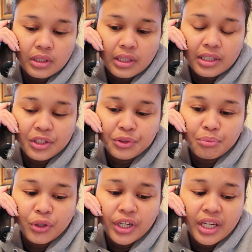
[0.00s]
Hi, good
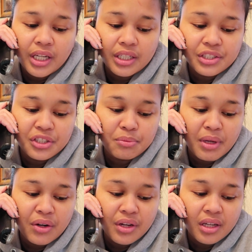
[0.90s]
morning. This is
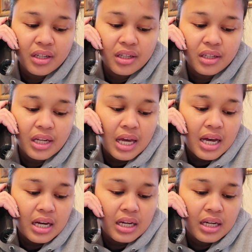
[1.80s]
Maryann.
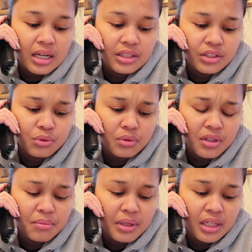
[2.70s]
I just want
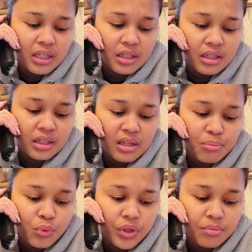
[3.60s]
to make an
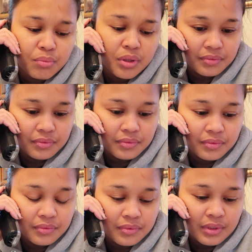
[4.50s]
appointment.
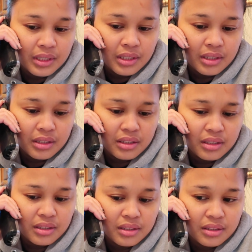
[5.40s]

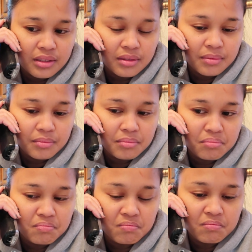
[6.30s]
Do
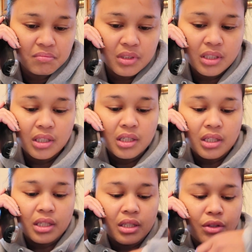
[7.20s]

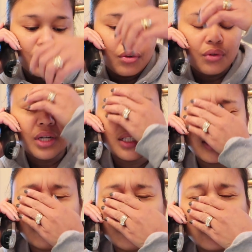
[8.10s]
you guys
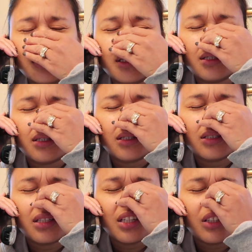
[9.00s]
have any
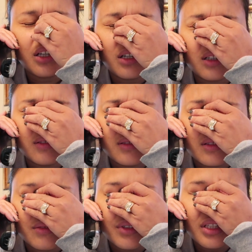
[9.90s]
schedule
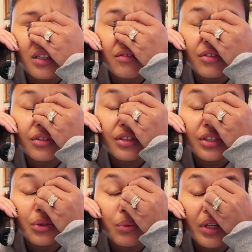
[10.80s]
vacant for
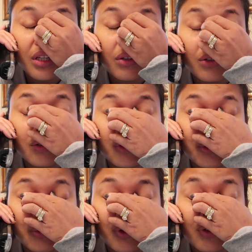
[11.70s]
this week or
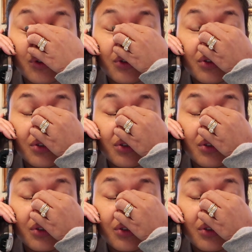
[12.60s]
tomorrow?